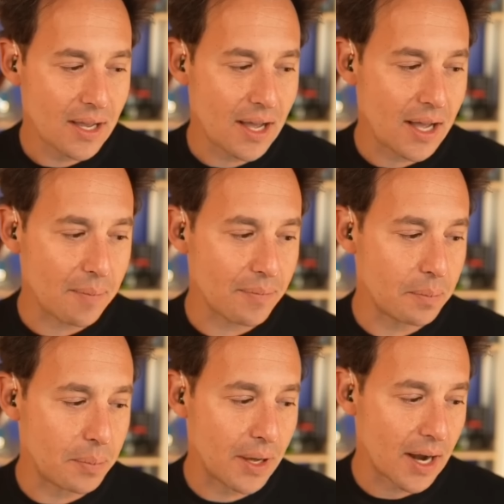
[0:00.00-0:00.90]

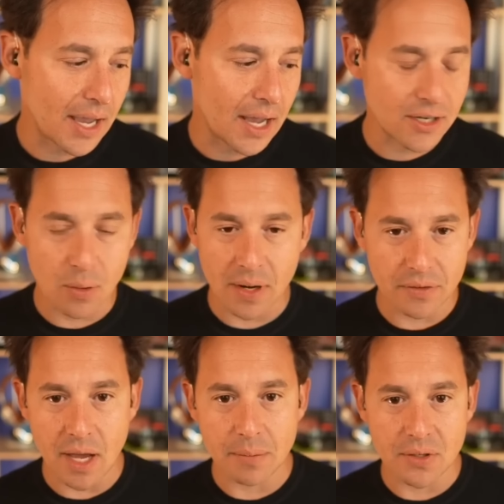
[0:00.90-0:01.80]
But I don't have
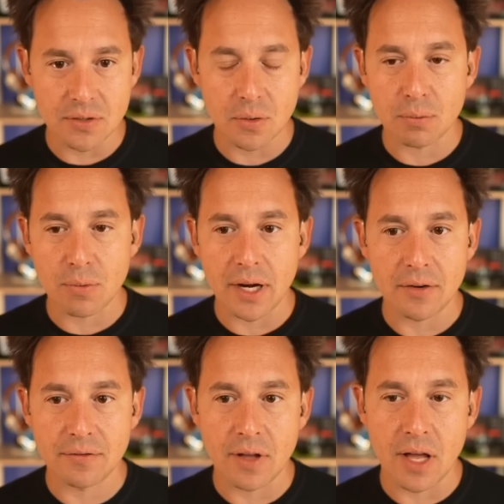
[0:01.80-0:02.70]
the time to run it
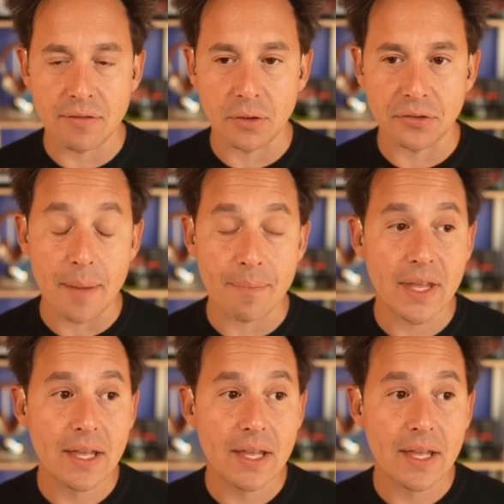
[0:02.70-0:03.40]
full time.